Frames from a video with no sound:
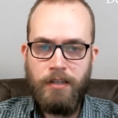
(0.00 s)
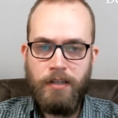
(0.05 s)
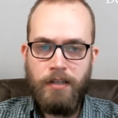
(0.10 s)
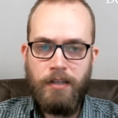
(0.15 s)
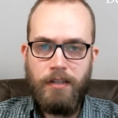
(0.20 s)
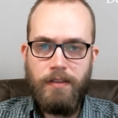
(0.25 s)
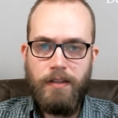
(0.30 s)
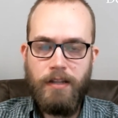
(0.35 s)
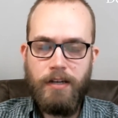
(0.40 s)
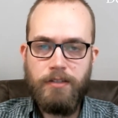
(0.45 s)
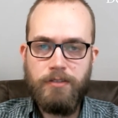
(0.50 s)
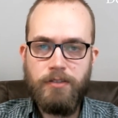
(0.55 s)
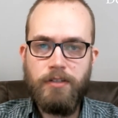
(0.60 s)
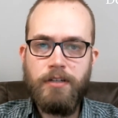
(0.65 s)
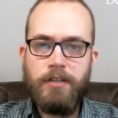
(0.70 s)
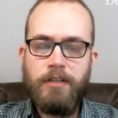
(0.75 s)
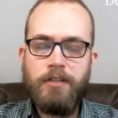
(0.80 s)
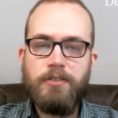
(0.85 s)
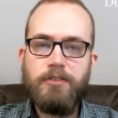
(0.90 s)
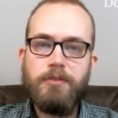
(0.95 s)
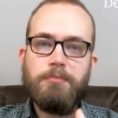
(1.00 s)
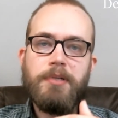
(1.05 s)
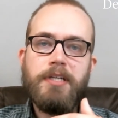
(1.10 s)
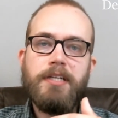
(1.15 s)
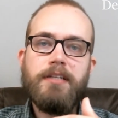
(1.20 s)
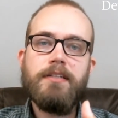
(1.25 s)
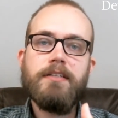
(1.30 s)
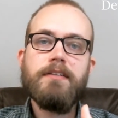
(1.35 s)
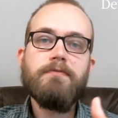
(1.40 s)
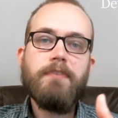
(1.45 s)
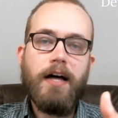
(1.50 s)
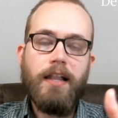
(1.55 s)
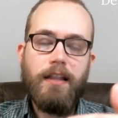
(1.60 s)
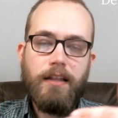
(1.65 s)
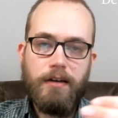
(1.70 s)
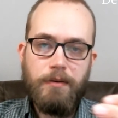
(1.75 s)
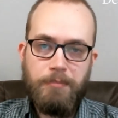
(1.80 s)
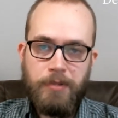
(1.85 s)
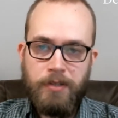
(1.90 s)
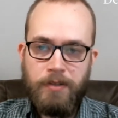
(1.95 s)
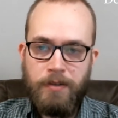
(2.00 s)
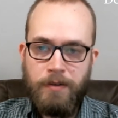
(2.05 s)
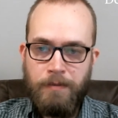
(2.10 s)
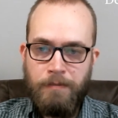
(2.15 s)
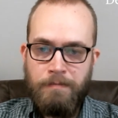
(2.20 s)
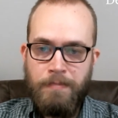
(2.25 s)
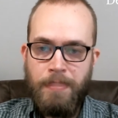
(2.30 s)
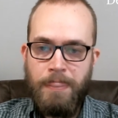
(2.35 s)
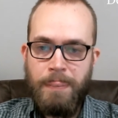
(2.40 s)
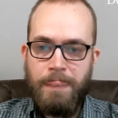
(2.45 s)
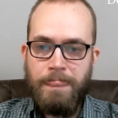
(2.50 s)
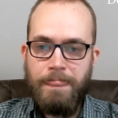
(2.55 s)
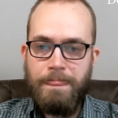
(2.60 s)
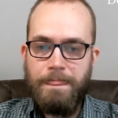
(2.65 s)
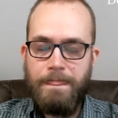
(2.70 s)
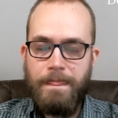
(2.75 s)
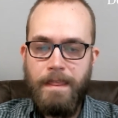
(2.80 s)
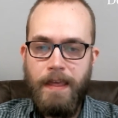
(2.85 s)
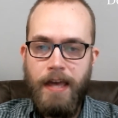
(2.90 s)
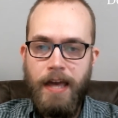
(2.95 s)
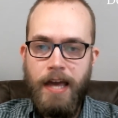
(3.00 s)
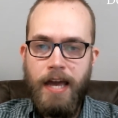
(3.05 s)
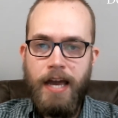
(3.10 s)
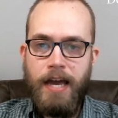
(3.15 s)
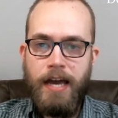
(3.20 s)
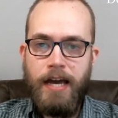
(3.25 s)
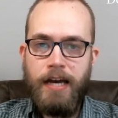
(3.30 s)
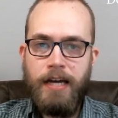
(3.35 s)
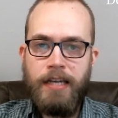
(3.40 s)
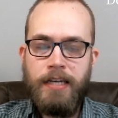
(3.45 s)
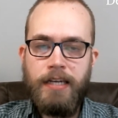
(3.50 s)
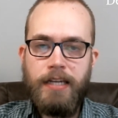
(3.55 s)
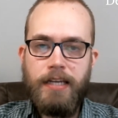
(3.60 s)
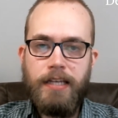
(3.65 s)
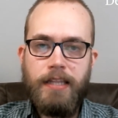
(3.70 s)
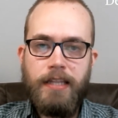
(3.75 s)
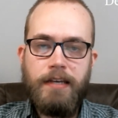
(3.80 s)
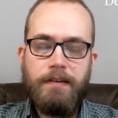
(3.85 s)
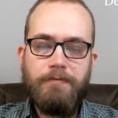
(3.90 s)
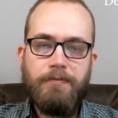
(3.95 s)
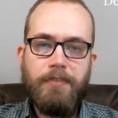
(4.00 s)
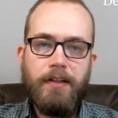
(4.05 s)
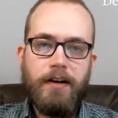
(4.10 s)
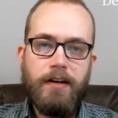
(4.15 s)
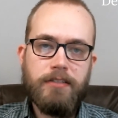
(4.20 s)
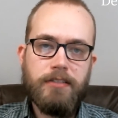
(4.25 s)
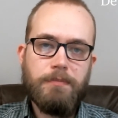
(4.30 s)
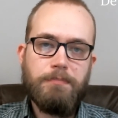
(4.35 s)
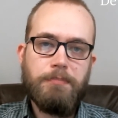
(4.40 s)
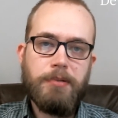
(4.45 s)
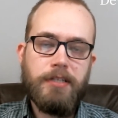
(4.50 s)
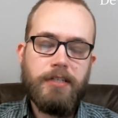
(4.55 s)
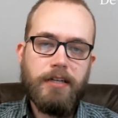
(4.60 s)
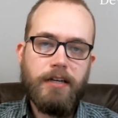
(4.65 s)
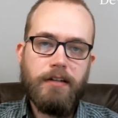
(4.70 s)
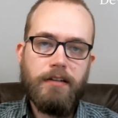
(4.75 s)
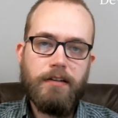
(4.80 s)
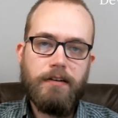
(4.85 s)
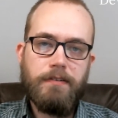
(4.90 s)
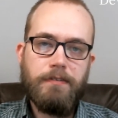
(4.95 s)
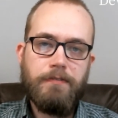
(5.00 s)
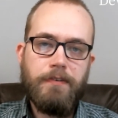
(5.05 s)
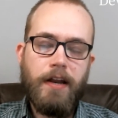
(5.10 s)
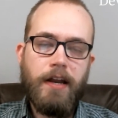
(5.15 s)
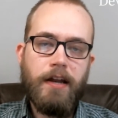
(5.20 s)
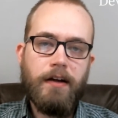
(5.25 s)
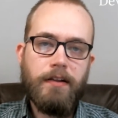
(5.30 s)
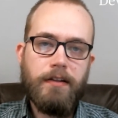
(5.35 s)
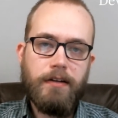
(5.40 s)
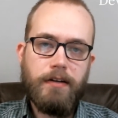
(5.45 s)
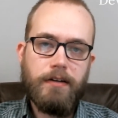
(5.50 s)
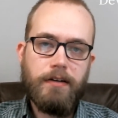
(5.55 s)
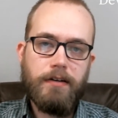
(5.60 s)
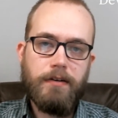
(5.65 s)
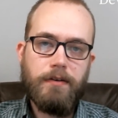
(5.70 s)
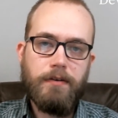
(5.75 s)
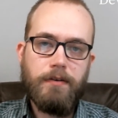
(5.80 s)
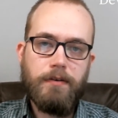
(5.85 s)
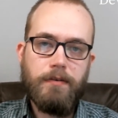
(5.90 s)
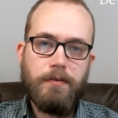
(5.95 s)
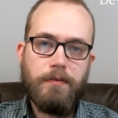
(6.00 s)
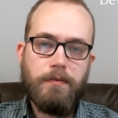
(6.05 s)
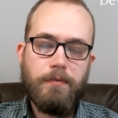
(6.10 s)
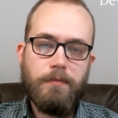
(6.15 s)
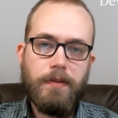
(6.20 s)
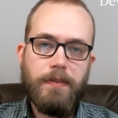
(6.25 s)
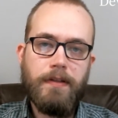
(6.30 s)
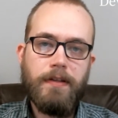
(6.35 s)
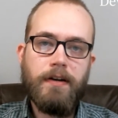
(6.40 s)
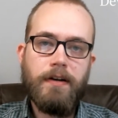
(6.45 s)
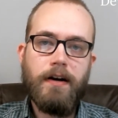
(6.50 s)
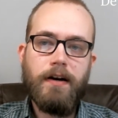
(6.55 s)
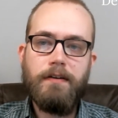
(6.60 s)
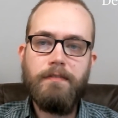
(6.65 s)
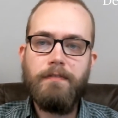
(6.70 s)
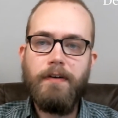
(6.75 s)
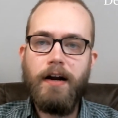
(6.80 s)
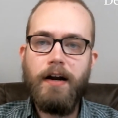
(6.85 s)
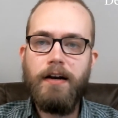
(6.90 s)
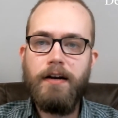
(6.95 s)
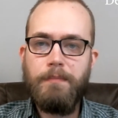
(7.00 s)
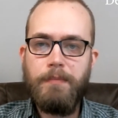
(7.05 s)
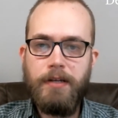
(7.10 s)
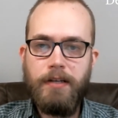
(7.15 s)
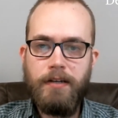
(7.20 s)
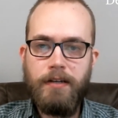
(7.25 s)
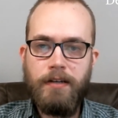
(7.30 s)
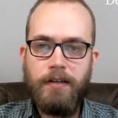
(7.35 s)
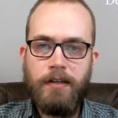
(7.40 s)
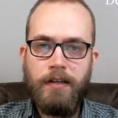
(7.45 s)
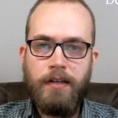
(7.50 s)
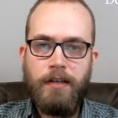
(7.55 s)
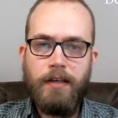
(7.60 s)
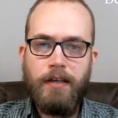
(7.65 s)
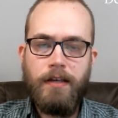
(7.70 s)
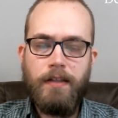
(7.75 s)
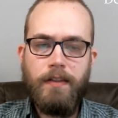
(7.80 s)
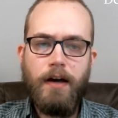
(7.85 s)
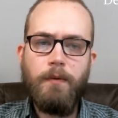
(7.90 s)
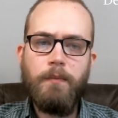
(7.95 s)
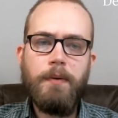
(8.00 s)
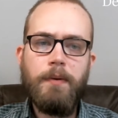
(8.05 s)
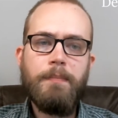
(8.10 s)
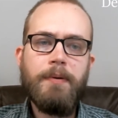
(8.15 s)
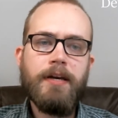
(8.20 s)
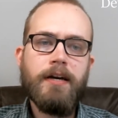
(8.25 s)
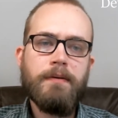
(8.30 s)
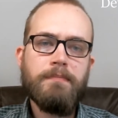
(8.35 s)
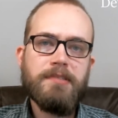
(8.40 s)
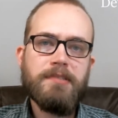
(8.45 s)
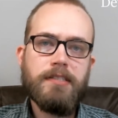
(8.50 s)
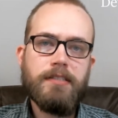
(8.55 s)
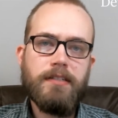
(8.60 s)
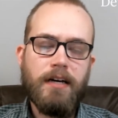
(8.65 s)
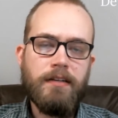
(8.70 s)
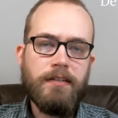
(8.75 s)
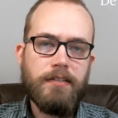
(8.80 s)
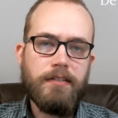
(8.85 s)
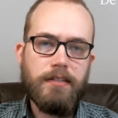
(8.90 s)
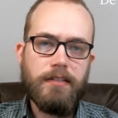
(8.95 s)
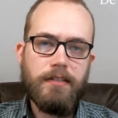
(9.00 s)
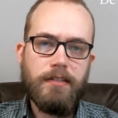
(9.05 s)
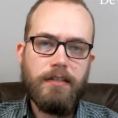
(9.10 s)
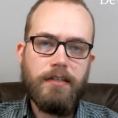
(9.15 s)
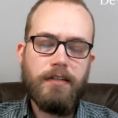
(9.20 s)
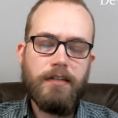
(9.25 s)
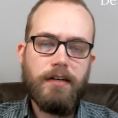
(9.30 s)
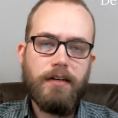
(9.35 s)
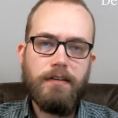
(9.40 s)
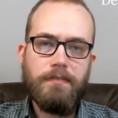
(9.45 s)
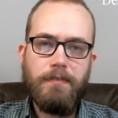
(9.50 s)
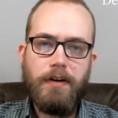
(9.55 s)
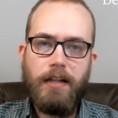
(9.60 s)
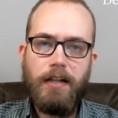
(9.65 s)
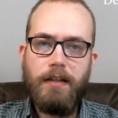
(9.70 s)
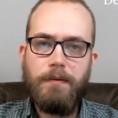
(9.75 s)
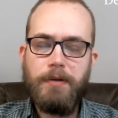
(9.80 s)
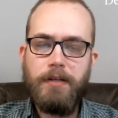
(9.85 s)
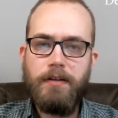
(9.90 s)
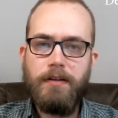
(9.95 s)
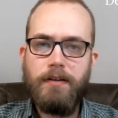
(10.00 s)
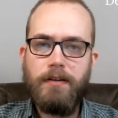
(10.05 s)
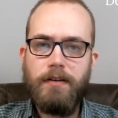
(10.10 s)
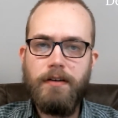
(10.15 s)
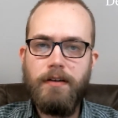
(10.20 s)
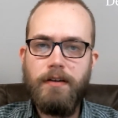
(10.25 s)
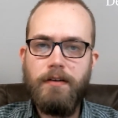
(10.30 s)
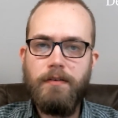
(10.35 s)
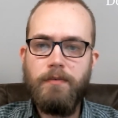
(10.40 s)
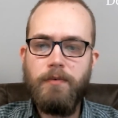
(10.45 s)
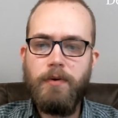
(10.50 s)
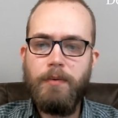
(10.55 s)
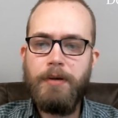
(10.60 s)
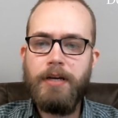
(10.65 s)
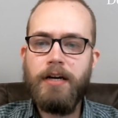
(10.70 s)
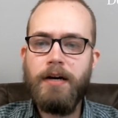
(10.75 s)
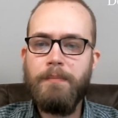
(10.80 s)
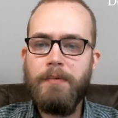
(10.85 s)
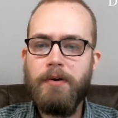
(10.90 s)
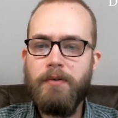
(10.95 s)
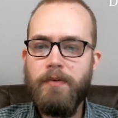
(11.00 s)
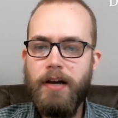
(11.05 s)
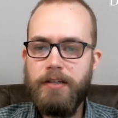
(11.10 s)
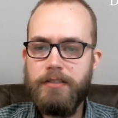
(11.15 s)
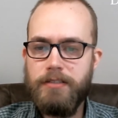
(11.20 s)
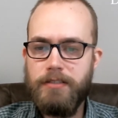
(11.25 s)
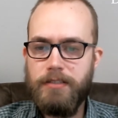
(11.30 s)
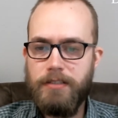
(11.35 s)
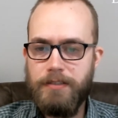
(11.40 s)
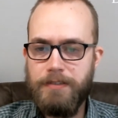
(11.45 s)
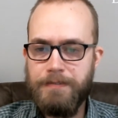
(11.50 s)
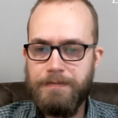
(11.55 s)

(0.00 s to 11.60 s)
that is looking to be developed, and if there is a particular failure within our environment, that we become stunted in our development. We become arrested.